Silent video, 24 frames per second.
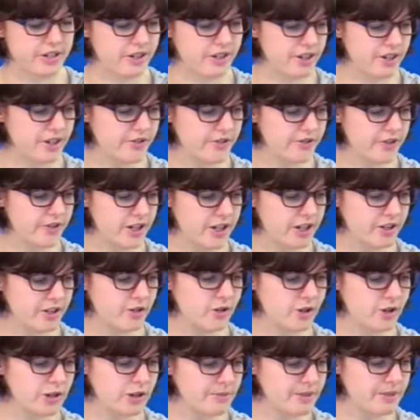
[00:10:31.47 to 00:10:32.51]
of
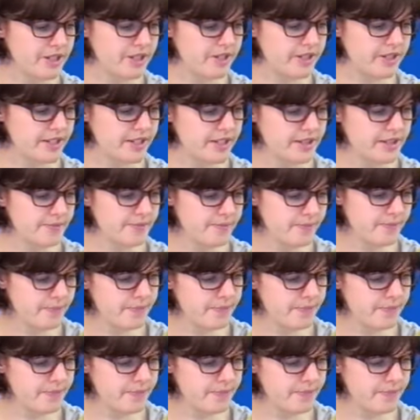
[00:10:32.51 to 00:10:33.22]
Core Competences,